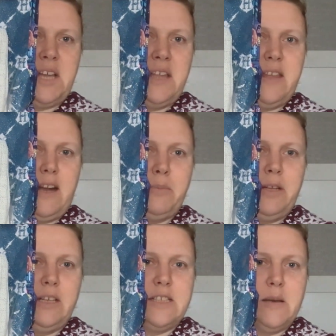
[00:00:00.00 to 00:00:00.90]
saying that I'd
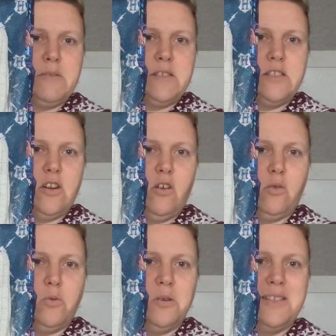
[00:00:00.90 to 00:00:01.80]
been accepted to
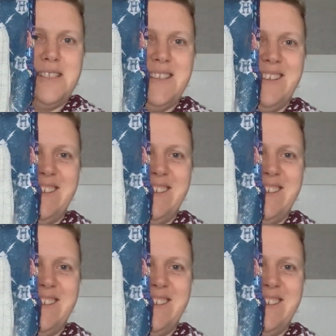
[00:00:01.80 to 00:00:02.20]
Hogwarts.